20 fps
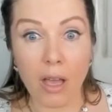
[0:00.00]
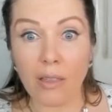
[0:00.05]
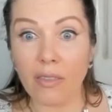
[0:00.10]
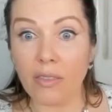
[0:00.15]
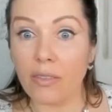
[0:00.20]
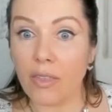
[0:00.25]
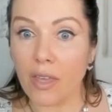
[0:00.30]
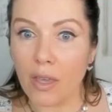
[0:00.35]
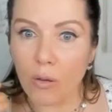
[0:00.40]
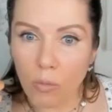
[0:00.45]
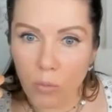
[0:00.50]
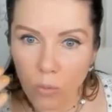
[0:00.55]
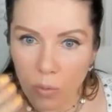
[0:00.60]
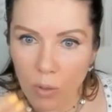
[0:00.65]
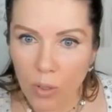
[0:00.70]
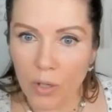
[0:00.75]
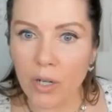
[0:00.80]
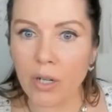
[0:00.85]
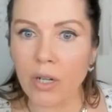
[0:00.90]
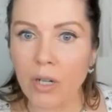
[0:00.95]
they
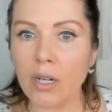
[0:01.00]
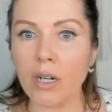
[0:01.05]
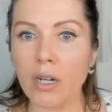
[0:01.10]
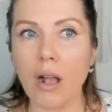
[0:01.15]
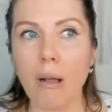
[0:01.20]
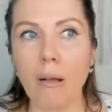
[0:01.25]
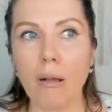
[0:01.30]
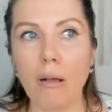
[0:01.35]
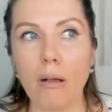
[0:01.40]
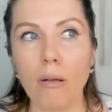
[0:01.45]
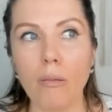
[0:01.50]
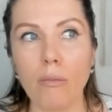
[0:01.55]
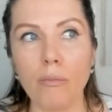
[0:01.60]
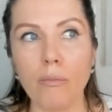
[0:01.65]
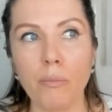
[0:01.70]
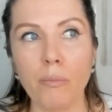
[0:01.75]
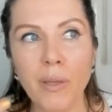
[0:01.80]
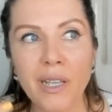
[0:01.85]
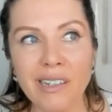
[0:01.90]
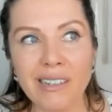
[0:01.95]
were
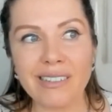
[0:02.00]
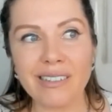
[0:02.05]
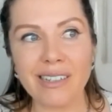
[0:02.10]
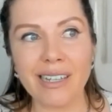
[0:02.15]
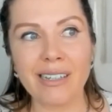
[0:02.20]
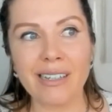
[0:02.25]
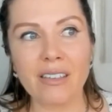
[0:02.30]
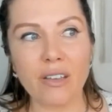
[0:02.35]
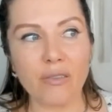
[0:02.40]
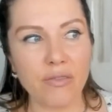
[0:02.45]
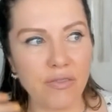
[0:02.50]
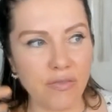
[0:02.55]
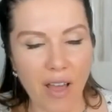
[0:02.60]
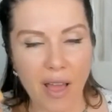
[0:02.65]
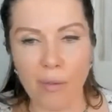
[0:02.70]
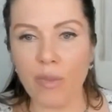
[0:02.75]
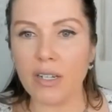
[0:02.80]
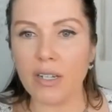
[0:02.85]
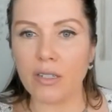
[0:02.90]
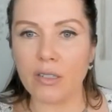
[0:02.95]
building the
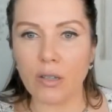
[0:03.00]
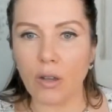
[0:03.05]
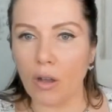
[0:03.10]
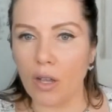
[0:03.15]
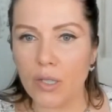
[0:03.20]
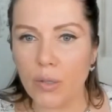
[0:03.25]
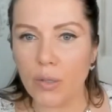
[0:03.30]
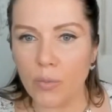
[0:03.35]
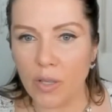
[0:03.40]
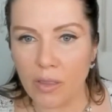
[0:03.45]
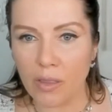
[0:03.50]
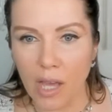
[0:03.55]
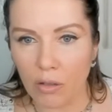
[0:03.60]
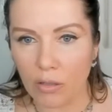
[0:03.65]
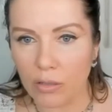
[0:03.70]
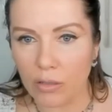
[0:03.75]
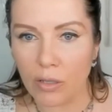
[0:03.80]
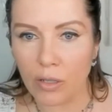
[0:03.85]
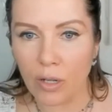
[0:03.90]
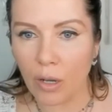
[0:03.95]
feminist cause
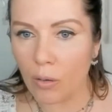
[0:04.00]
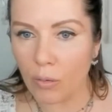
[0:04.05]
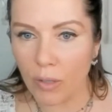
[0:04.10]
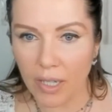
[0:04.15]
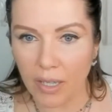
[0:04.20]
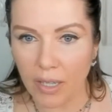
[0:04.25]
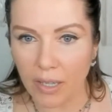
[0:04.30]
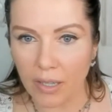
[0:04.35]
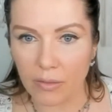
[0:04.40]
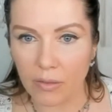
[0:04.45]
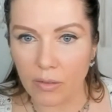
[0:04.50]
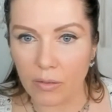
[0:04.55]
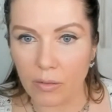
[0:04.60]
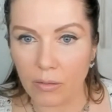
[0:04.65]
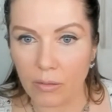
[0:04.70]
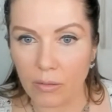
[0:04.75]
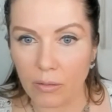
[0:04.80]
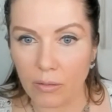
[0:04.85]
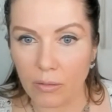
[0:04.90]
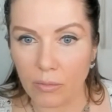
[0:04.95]
without knowing it.
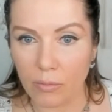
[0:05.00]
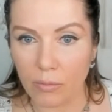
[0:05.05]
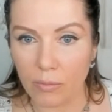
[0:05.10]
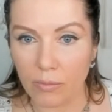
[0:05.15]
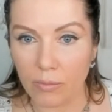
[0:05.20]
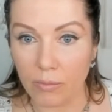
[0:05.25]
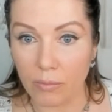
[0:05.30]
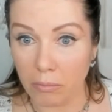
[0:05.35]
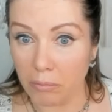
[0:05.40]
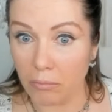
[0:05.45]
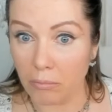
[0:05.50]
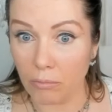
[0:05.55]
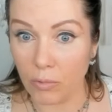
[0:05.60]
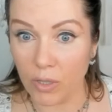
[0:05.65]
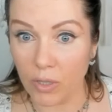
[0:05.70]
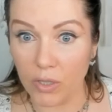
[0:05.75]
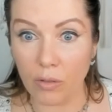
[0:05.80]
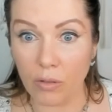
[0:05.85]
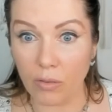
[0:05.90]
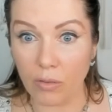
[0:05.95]

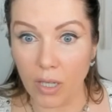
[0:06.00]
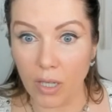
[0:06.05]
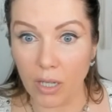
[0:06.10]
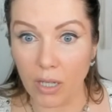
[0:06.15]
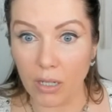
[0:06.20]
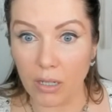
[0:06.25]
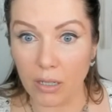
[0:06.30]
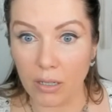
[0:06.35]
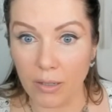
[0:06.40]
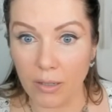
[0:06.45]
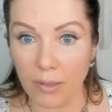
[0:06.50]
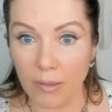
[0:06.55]
What do you think?